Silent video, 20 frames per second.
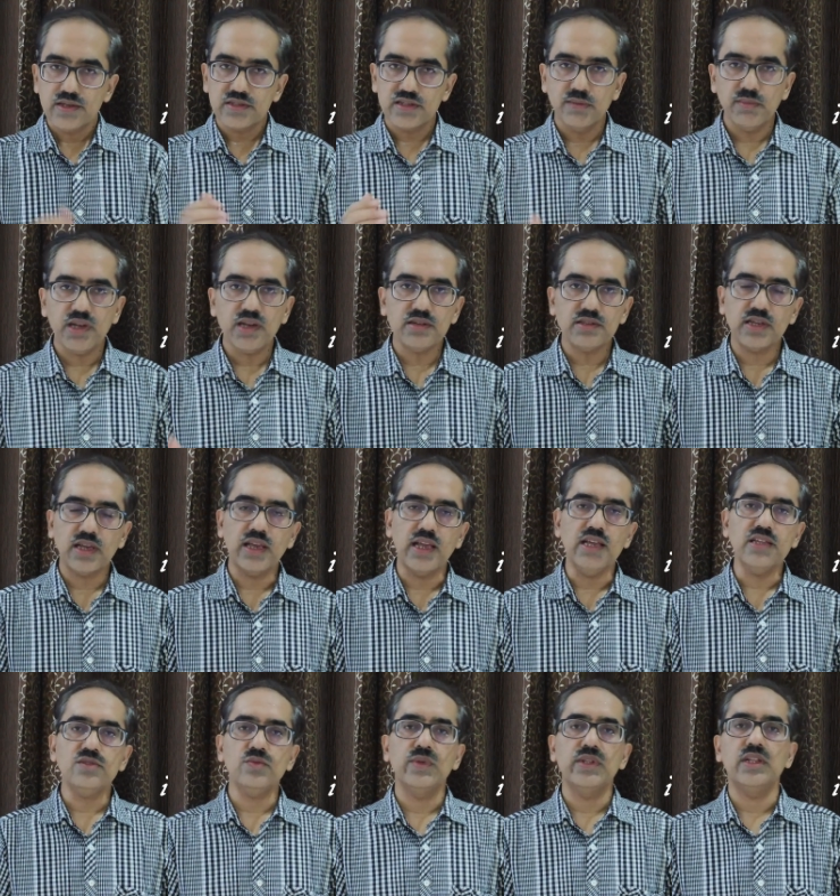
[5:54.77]
Similar is the
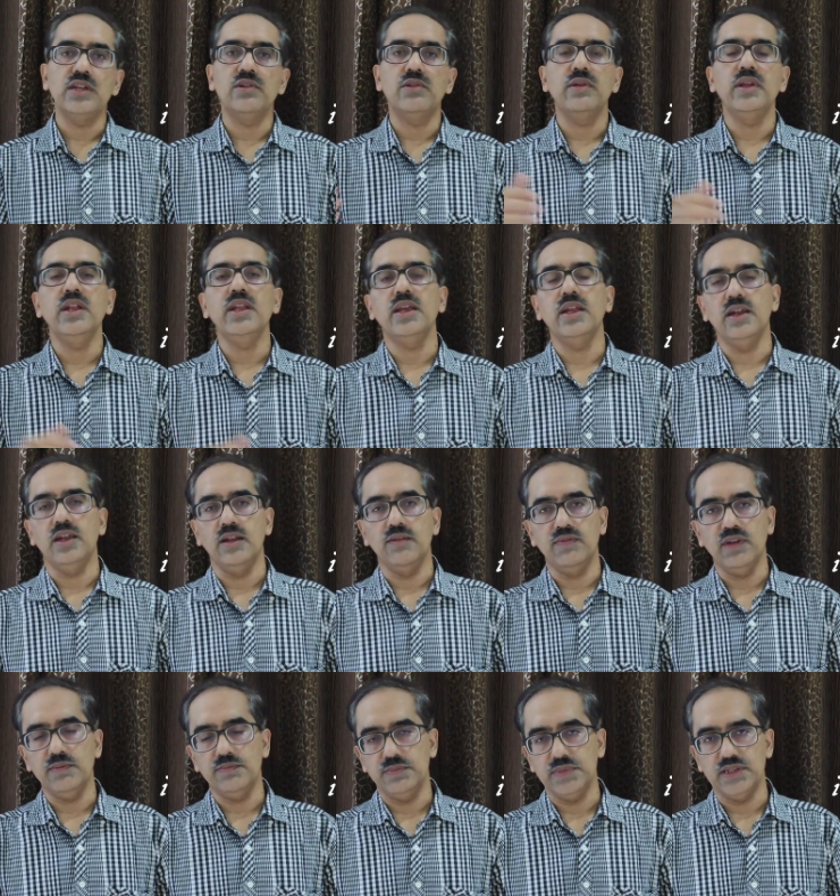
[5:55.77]
case with the training and
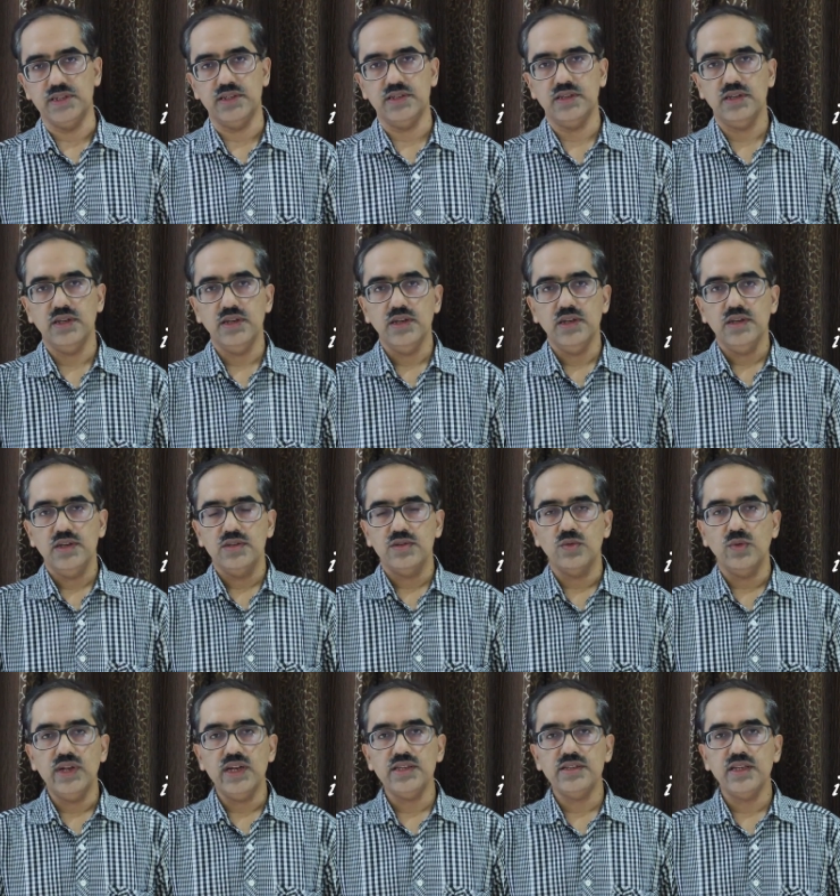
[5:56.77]
development.
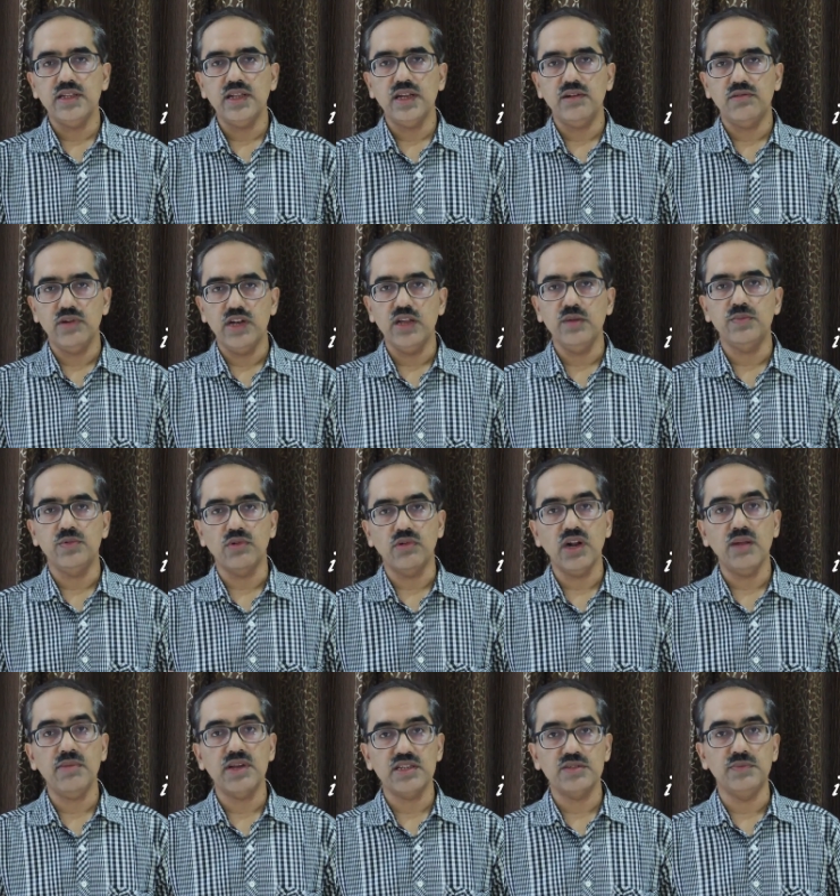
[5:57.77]
So when I say that training
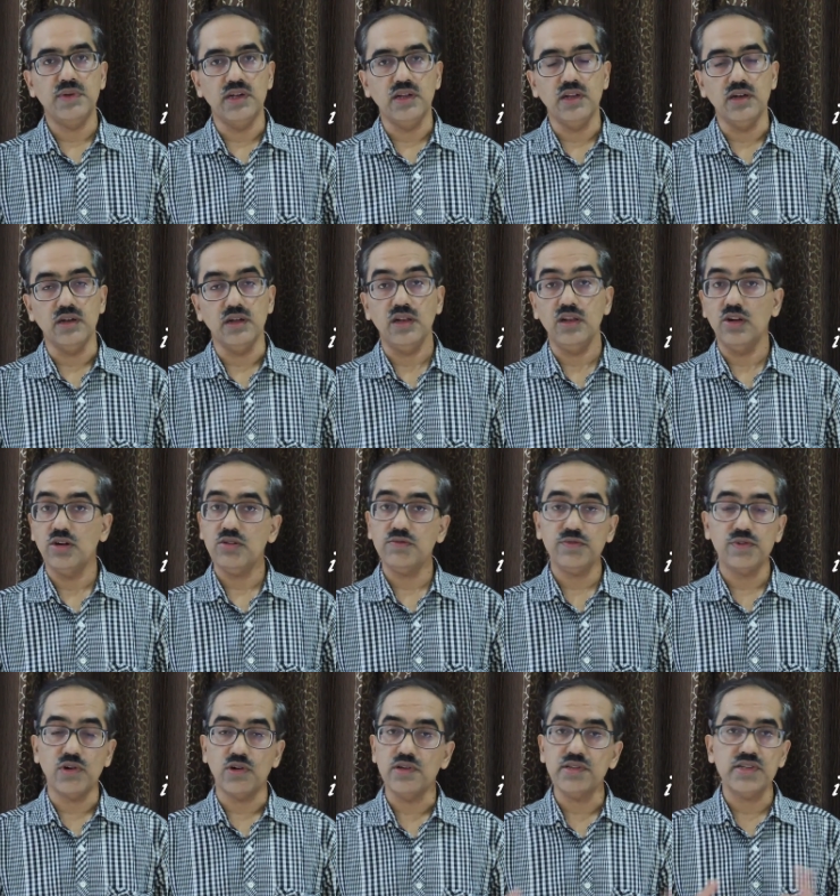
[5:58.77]
program has been done, a lot
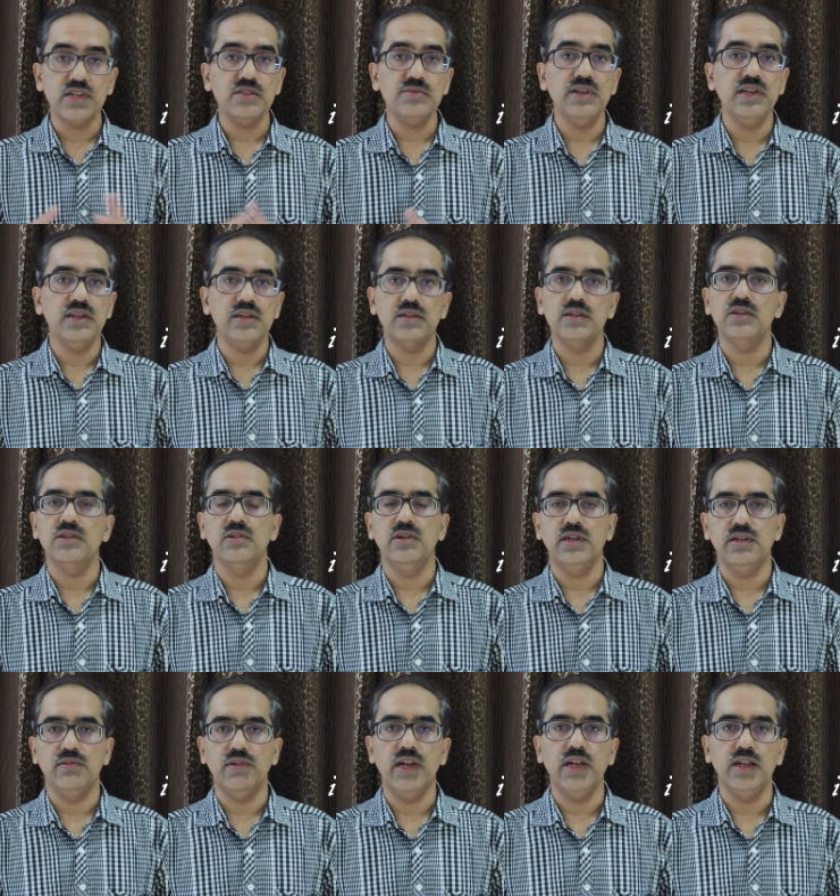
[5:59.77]
of cost has been incurred on
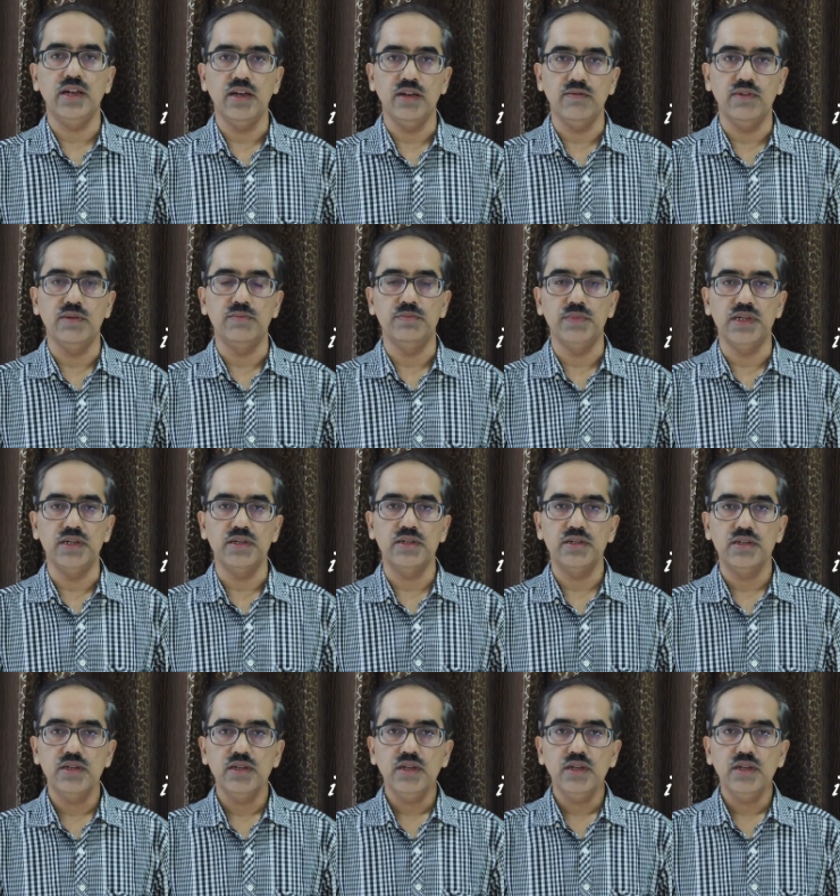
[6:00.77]
training and development.